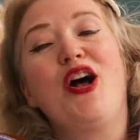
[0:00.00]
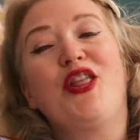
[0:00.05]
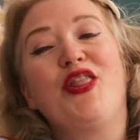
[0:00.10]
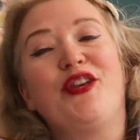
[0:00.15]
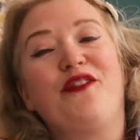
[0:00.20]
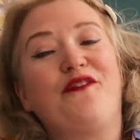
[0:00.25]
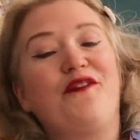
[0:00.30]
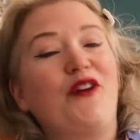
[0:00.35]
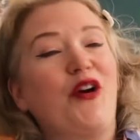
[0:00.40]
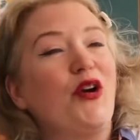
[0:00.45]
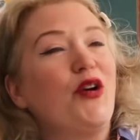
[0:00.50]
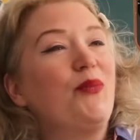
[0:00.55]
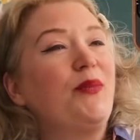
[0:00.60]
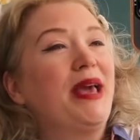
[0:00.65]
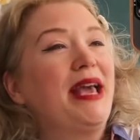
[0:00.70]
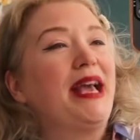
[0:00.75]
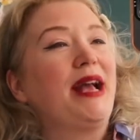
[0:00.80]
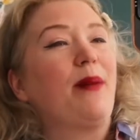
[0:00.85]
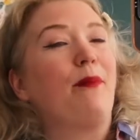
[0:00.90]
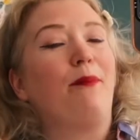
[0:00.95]
The
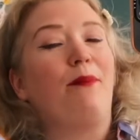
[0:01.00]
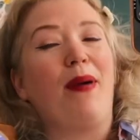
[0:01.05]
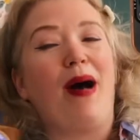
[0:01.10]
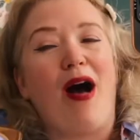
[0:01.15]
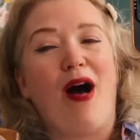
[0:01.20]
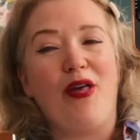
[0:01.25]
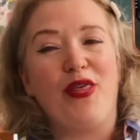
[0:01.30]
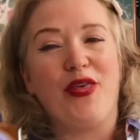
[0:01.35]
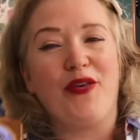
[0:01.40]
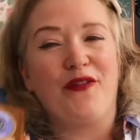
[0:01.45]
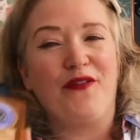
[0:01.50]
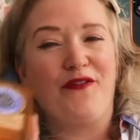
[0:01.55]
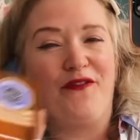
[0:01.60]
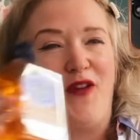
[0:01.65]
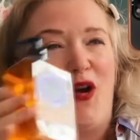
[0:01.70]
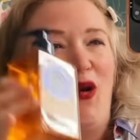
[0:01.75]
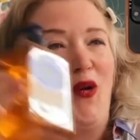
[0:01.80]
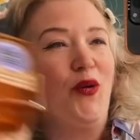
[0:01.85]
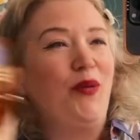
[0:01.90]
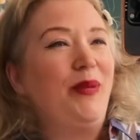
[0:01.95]
foaming bath
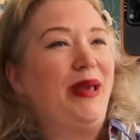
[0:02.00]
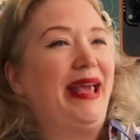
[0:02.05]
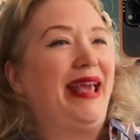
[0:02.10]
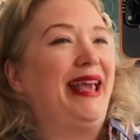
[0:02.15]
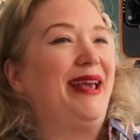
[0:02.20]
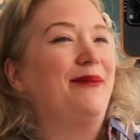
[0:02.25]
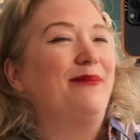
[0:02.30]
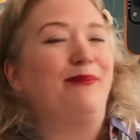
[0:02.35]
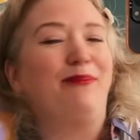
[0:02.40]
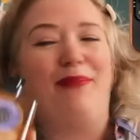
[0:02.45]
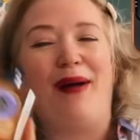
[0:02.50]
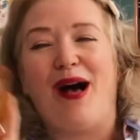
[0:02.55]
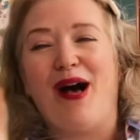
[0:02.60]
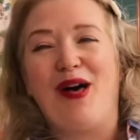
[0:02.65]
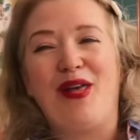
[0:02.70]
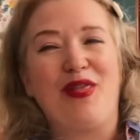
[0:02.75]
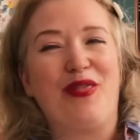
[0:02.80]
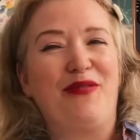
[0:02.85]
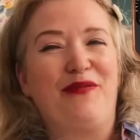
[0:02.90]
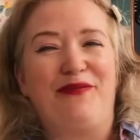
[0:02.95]

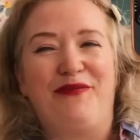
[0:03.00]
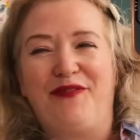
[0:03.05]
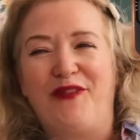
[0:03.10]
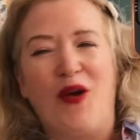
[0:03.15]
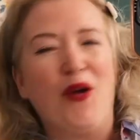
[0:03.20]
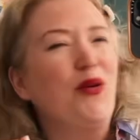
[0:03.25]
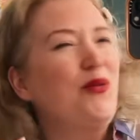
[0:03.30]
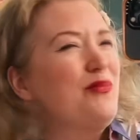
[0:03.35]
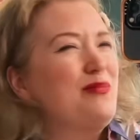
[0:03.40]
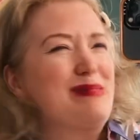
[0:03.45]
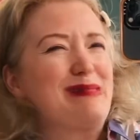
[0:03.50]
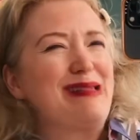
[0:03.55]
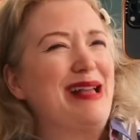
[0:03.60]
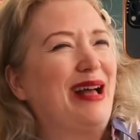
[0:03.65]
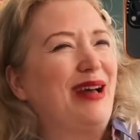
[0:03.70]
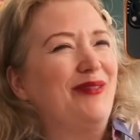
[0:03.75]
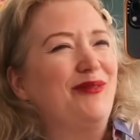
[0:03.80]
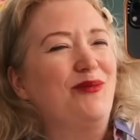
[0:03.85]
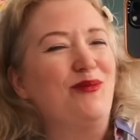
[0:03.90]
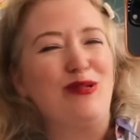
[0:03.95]
foam
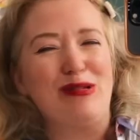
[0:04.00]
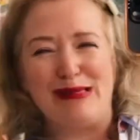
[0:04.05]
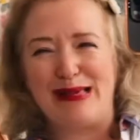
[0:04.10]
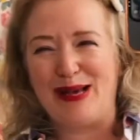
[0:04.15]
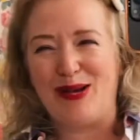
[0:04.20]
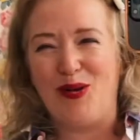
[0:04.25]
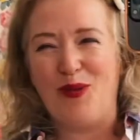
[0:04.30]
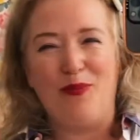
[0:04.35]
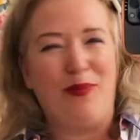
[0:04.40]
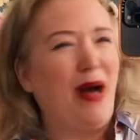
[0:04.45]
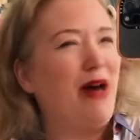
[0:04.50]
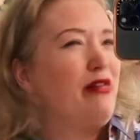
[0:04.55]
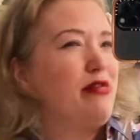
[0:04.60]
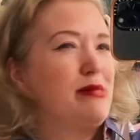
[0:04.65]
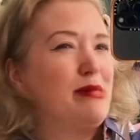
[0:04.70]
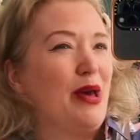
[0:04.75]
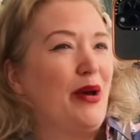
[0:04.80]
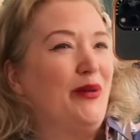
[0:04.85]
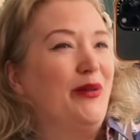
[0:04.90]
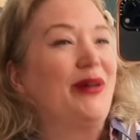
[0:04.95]
stuff. What's it called? Bath
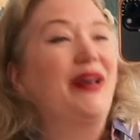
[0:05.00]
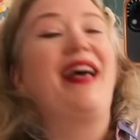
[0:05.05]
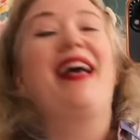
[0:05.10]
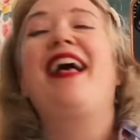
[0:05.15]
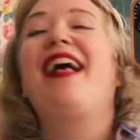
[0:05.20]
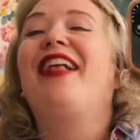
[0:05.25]
soak.